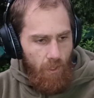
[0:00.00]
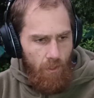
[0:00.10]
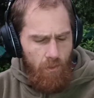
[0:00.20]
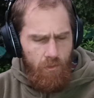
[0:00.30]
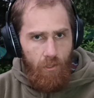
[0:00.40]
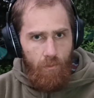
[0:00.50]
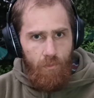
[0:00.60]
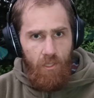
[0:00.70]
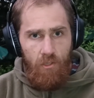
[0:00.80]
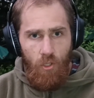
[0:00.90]
some
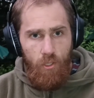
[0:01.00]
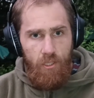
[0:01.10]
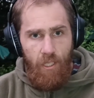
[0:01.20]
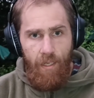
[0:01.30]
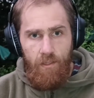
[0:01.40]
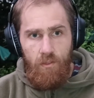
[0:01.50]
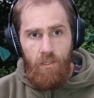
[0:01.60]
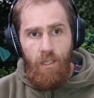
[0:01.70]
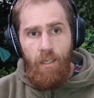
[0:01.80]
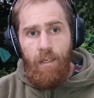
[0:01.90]
Discord chats,
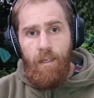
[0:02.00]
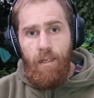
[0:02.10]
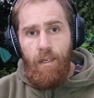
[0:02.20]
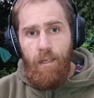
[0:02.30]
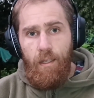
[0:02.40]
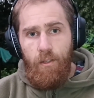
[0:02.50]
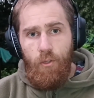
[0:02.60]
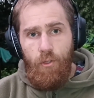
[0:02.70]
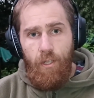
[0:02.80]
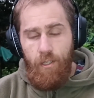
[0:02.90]

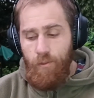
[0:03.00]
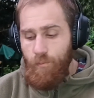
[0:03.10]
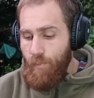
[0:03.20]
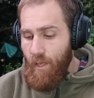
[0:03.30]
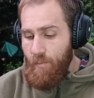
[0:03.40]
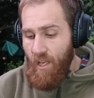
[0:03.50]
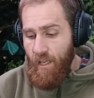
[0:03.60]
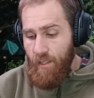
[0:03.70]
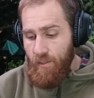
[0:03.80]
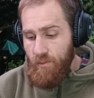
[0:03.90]
including
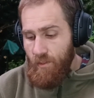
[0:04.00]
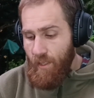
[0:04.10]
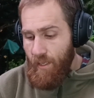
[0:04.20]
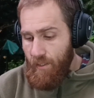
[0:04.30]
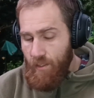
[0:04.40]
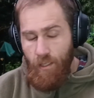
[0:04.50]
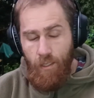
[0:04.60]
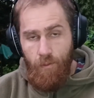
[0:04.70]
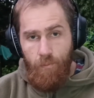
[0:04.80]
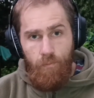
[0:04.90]
P-Mans that,
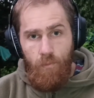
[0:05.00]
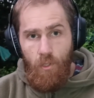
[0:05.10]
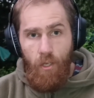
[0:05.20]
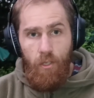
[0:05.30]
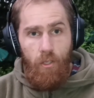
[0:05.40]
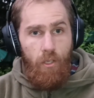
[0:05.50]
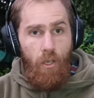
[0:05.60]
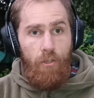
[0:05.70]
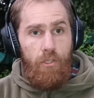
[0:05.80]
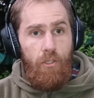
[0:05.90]
you know, you can
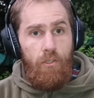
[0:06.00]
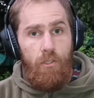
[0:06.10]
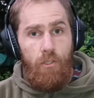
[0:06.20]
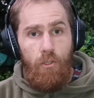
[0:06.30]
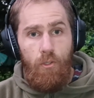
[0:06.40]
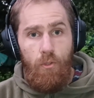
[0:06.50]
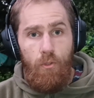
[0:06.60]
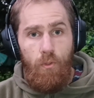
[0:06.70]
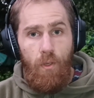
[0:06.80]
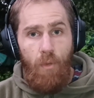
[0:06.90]
go
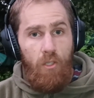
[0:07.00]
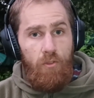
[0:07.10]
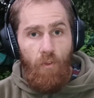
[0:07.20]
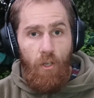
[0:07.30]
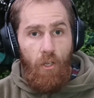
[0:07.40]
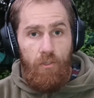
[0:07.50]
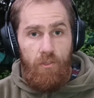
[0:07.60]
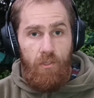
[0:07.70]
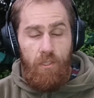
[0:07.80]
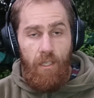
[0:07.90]
to post photos
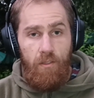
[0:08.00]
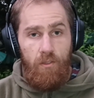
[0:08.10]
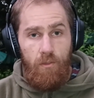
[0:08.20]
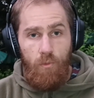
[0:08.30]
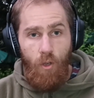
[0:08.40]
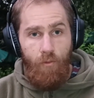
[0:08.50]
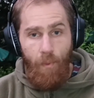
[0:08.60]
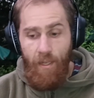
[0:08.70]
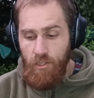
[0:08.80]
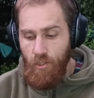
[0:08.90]
and get some
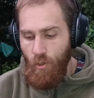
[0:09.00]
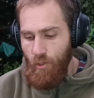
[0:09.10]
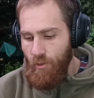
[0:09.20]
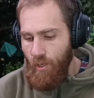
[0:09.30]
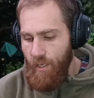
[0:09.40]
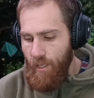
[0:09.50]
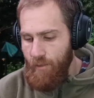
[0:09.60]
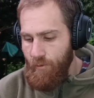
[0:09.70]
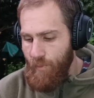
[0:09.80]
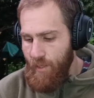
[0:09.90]
confirmation on your ID
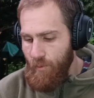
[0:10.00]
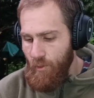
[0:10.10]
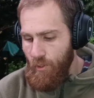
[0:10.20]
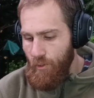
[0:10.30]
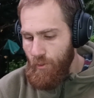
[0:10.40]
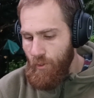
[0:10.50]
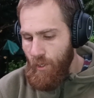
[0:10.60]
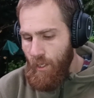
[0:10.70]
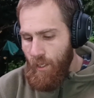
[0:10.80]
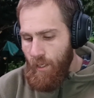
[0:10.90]
from people who
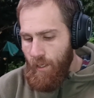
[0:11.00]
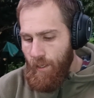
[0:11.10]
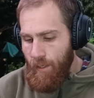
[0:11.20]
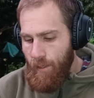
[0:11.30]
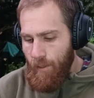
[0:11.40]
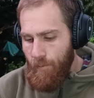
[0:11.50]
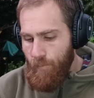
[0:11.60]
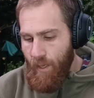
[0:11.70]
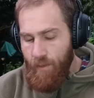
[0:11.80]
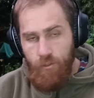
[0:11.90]

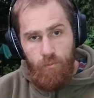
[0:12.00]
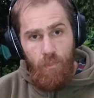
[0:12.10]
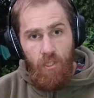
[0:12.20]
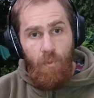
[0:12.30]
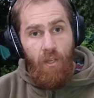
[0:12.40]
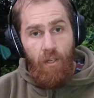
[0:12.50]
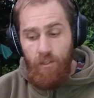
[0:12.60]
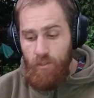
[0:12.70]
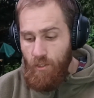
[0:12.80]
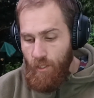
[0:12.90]
have some
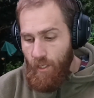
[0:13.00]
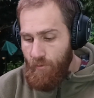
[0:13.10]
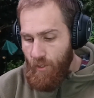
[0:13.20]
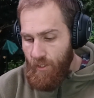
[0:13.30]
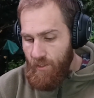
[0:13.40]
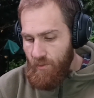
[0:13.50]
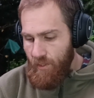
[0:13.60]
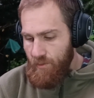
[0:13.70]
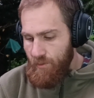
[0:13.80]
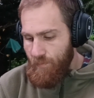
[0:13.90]
experience identifying these things.